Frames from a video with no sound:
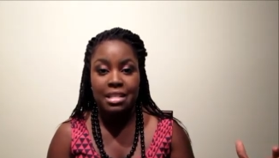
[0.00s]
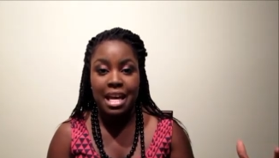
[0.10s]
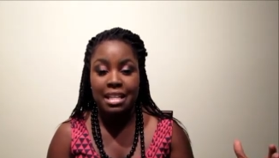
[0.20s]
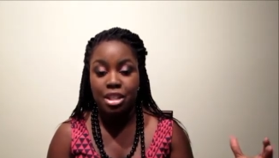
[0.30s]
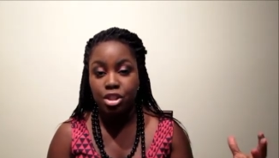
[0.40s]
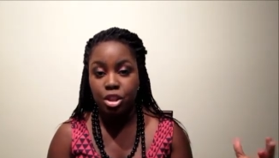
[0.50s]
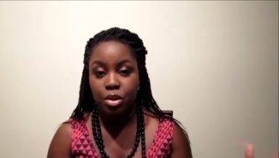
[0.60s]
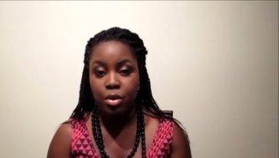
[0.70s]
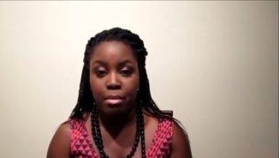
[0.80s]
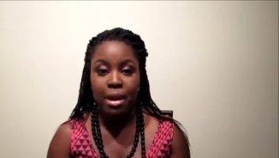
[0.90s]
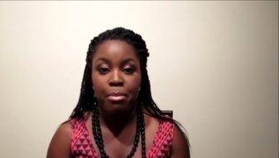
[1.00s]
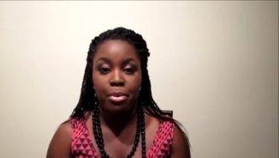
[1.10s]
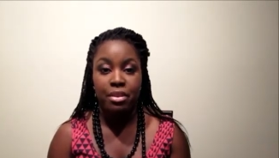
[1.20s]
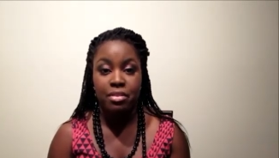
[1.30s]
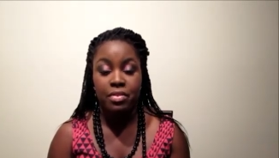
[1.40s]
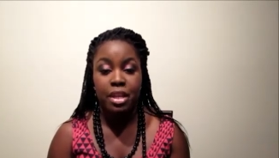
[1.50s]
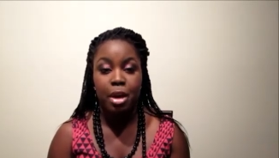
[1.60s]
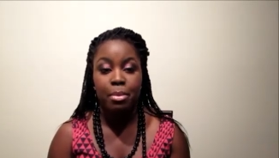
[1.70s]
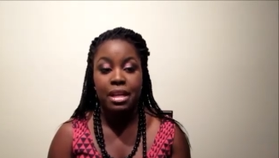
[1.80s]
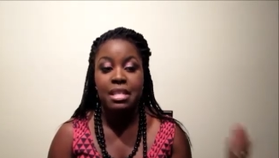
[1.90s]
that I didn't show you in my previous video,
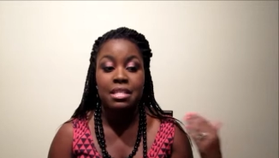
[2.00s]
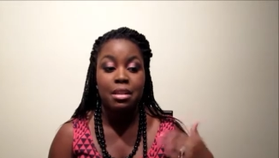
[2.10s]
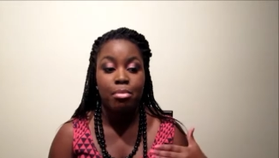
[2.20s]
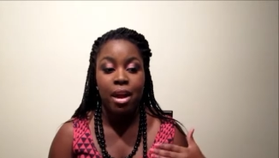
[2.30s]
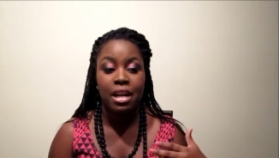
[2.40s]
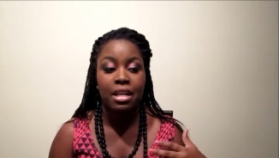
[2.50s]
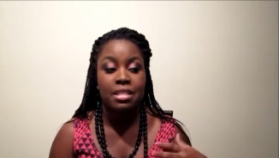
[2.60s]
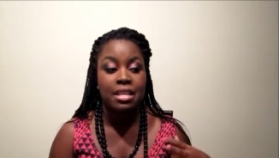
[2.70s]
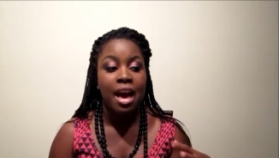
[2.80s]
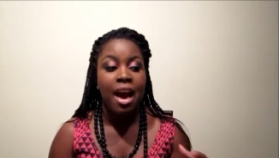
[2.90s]
because some products